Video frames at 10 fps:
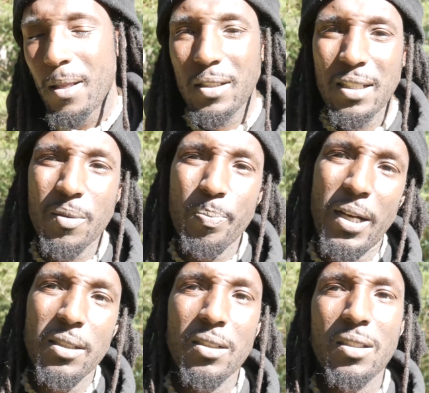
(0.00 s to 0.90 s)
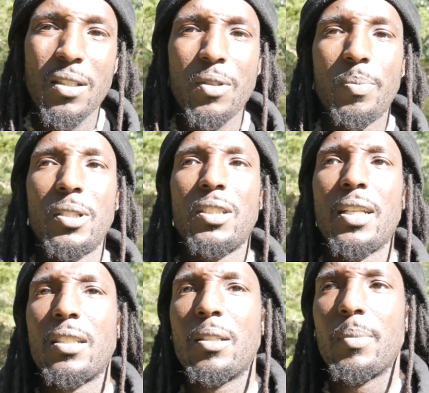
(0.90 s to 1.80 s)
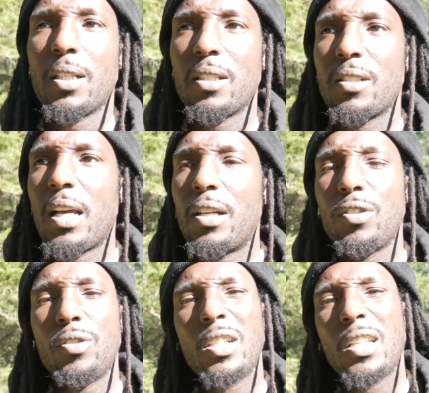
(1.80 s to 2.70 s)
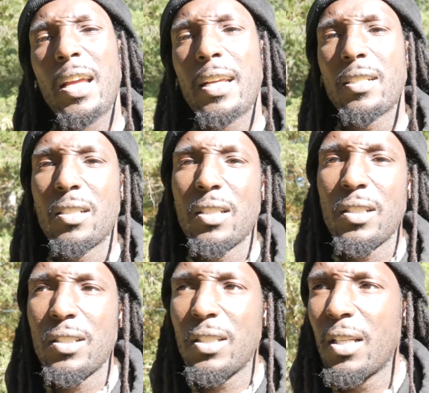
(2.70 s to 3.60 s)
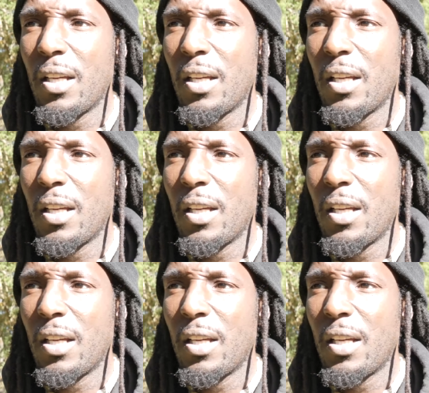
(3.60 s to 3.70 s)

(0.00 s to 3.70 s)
that's positively projecting, because now you done accidentally,